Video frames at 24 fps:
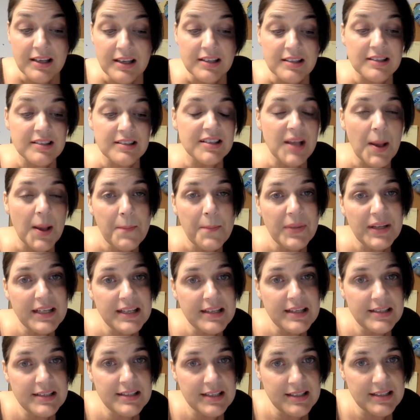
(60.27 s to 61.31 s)
Somebody
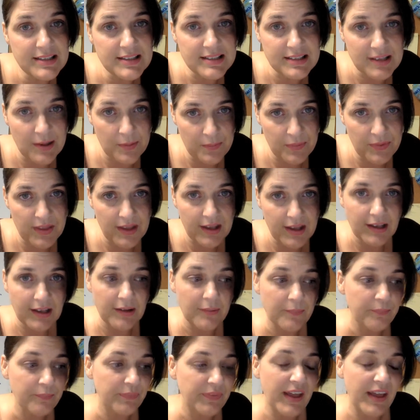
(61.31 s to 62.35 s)
did something
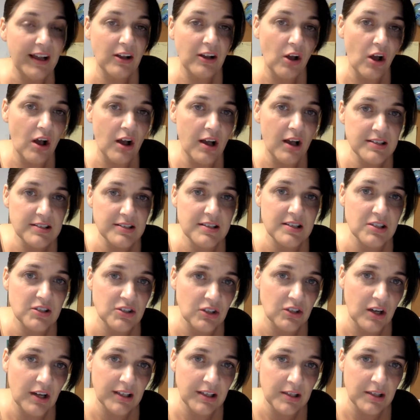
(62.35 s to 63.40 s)
that caused this
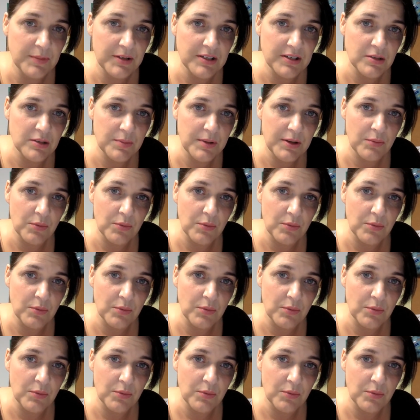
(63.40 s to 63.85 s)
document to be